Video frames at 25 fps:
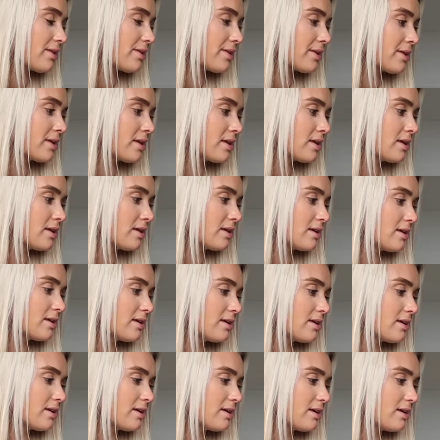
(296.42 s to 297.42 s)

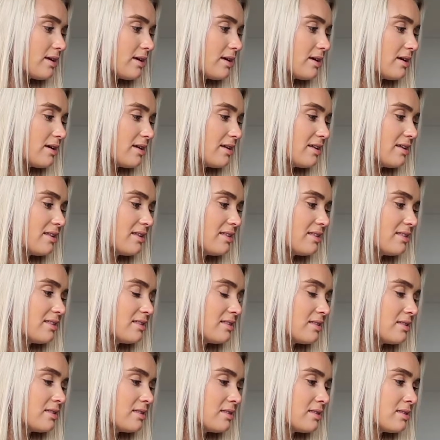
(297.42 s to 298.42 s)

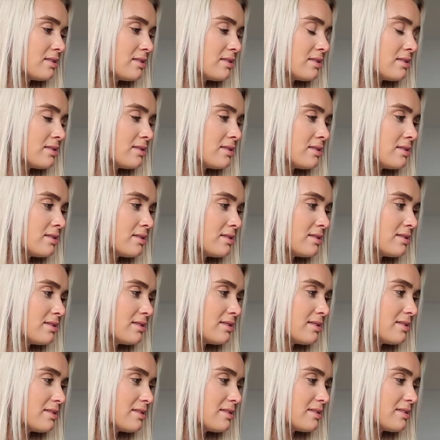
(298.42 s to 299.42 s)

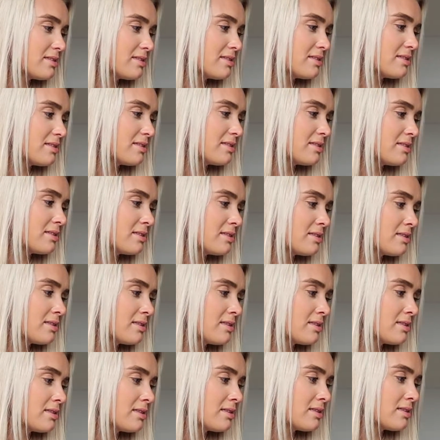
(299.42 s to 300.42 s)

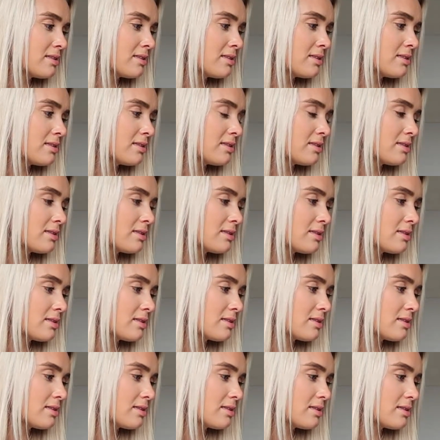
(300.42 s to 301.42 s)

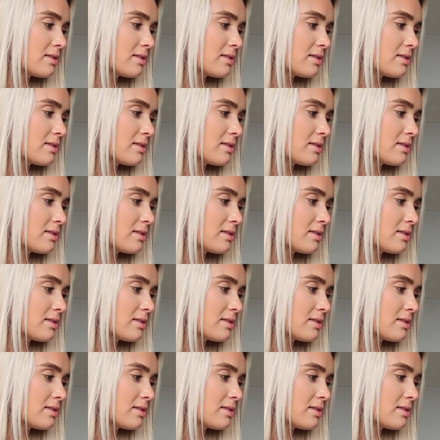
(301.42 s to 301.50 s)
(not speaking)